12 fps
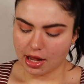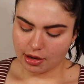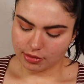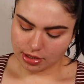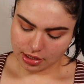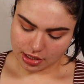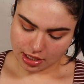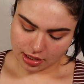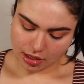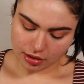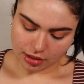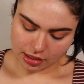I'm just gonna take
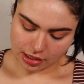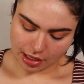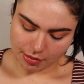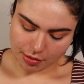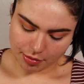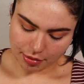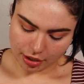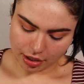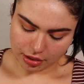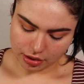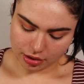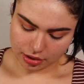that on the same
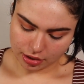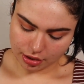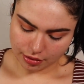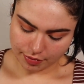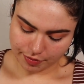brush.